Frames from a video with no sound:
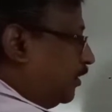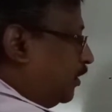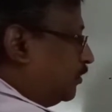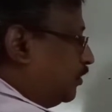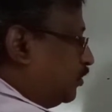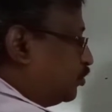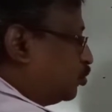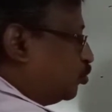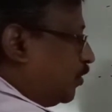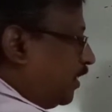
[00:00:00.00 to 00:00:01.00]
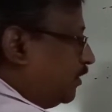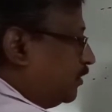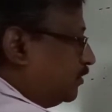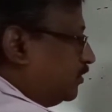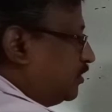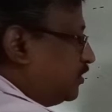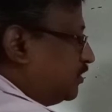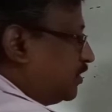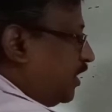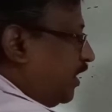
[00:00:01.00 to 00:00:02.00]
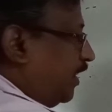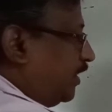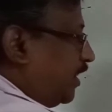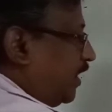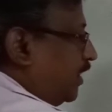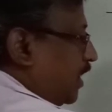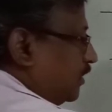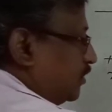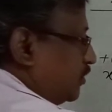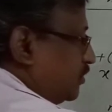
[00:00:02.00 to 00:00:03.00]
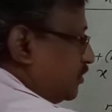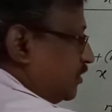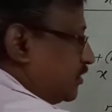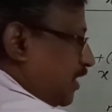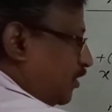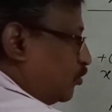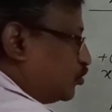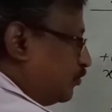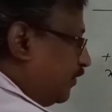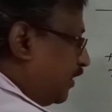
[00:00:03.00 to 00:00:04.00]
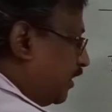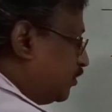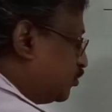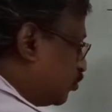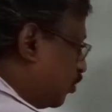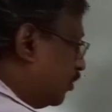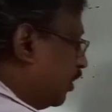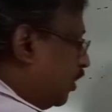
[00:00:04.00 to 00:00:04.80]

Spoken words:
This 2n, this is 8n, and this is 6n also we can solve.